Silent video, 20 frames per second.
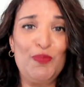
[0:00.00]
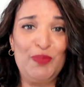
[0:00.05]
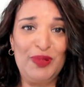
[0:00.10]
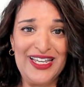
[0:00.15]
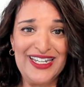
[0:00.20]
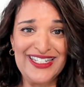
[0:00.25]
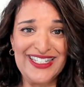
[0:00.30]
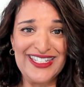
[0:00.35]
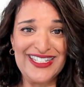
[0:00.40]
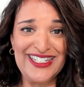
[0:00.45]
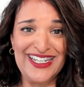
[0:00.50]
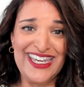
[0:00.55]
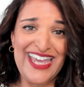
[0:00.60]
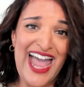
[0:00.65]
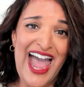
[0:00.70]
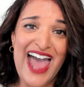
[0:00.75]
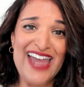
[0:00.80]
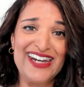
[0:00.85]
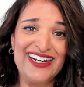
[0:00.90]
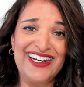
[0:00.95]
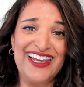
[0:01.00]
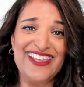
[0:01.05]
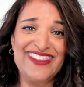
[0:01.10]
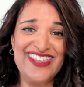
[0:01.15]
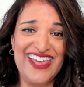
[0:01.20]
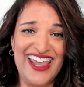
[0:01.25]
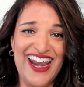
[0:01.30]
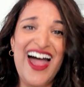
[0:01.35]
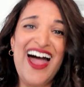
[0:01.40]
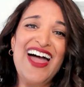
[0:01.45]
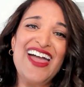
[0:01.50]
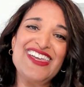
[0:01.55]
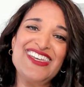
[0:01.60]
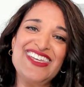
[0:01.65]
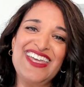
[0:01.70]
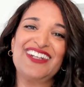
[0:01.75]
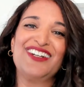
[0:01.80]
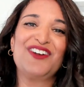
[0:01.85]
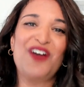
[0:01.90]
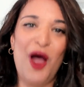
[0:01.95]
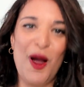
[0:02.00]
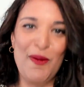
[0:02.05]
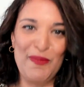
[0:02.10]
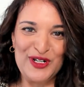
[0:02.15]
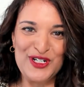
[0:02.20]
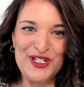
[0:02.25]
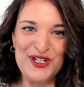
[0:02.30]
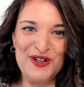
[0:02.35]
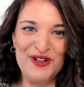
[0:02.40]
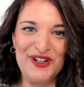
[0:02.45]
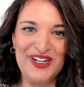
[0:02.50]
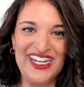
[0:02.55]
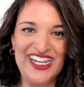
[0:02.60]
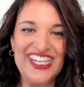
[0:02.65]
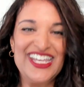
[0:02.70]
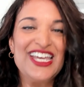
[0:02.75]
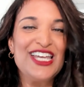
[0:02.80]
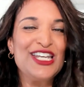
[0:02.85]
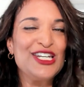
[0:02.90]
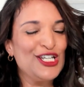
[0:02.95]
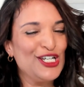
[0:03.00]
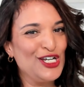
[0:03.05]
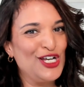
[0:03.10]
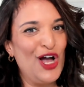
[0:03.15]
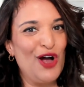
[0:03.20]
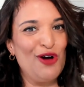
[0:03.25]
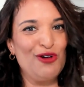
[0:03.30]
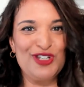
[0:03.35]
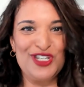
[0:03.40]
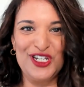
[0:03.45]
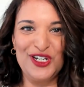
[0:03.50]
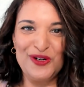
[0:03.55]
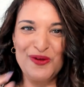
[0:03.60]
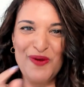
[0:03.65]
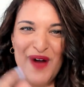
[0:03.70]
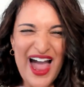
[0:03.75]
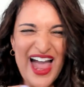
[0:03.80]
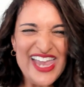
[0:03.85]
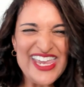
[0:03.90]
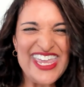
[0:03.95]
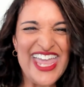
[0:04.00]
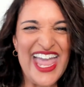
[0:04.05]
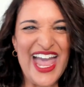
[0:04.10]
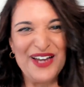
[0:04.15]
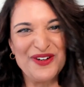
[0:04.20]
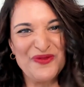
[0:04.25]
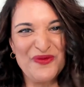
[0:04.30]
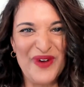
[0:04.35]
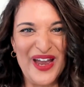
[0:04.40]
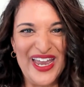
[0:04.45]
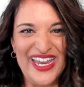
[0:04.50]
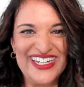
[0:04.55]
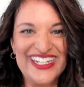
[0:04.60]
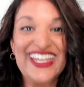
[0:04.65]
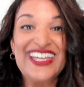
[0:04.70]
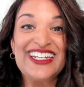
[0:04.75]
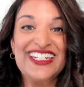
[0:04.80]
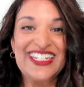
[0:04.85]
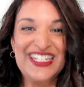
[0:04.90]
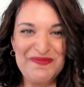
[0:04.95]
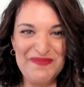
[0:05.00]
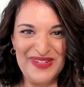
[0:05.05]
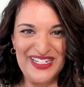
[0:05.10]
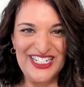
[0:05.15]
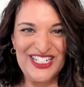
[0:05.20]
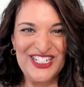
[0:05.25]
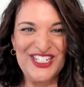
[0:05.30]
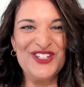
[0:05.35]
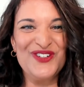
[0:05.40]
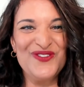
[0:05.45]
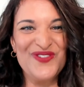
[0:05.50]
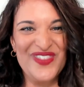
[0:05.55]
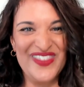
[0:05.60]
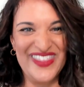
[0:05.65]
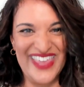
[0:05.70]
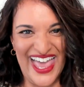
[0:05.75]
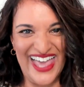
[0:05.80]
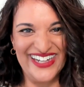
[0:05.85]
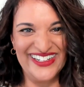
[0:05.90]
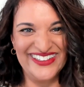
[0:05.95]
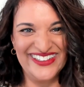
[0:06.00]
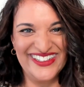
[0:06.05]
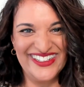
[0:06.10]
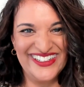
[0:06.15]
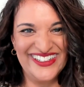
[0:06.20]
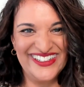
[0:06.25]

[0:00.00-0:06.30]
places in Canada that I get an opportunity to go to. I can't wait to meet you then.